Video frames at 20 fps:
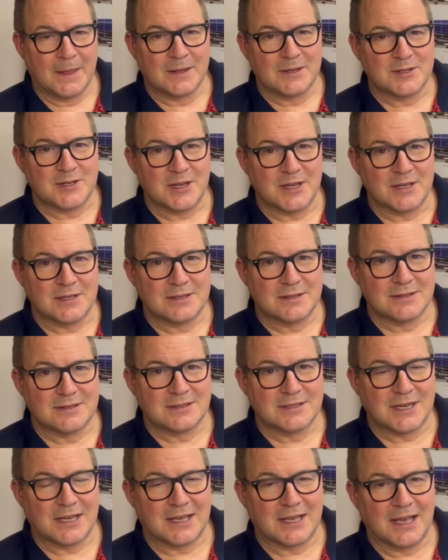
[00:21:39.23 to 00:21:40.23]
Cheers,
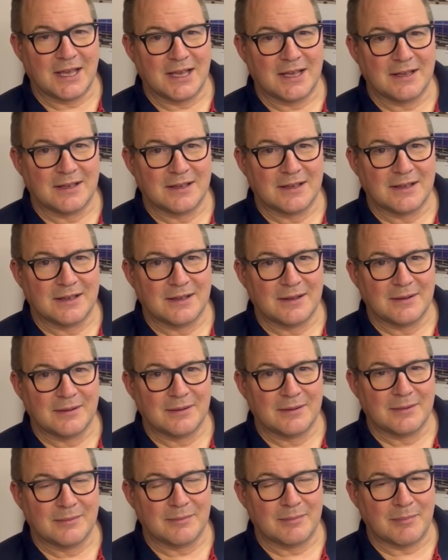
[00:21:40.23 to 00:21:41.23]
take care,
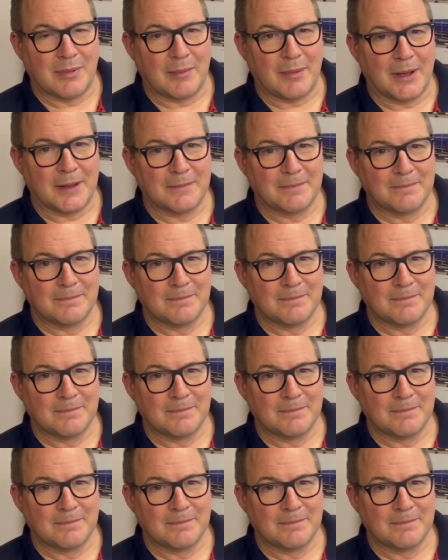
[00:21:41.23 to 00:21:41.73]
bye bye.